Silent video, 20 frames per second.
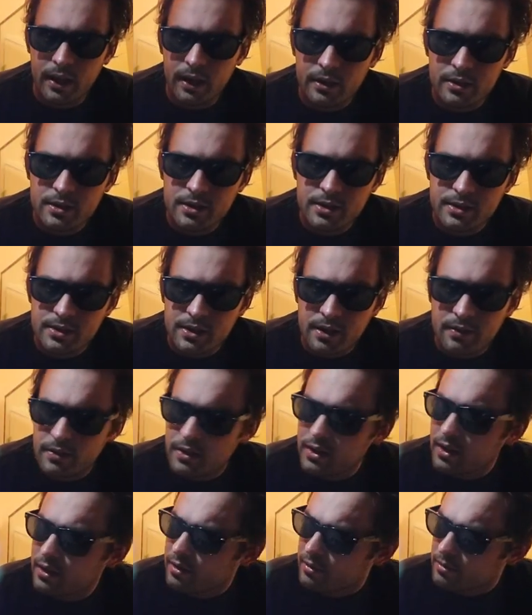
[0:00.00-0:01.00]
H
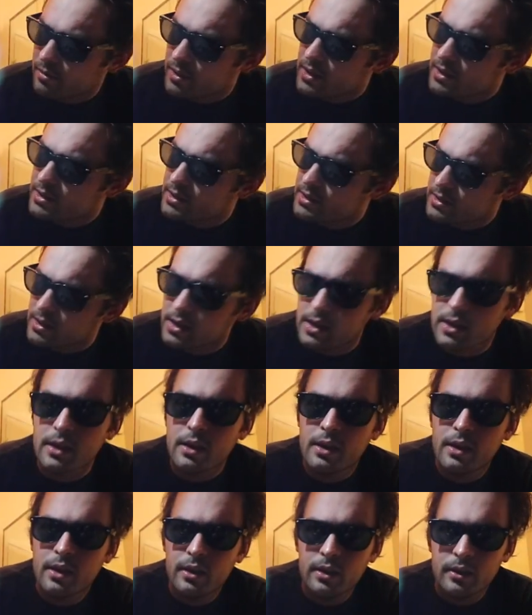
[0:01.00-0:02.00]
seventy-three C
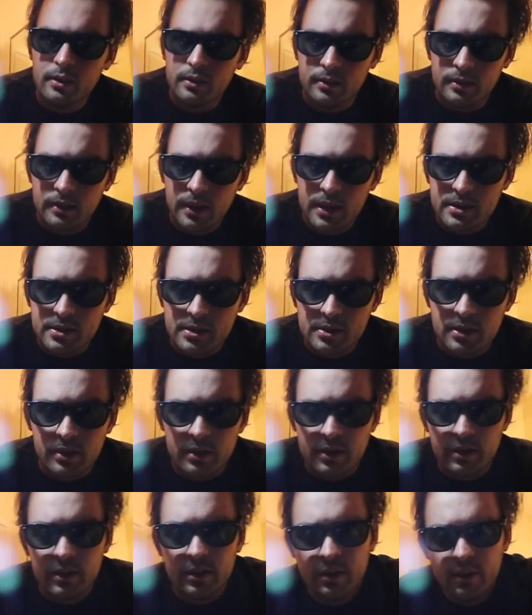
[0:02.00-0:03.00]
lens
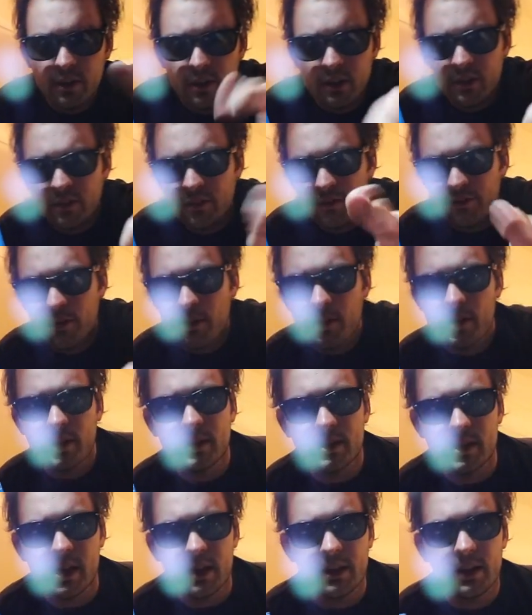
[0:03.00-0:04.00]
hood for the
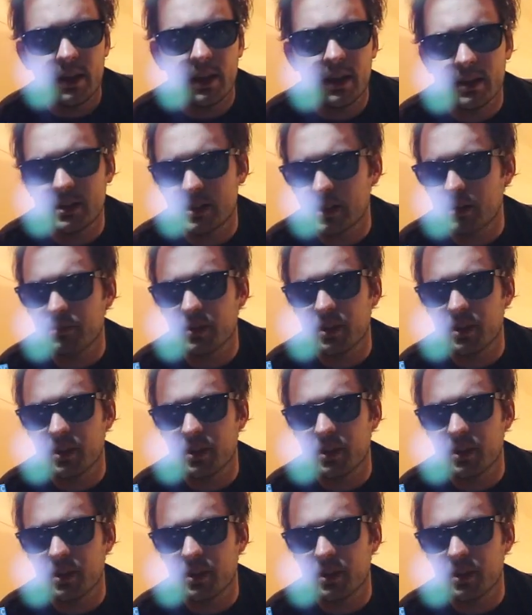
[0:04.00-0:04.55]
ten to eighteen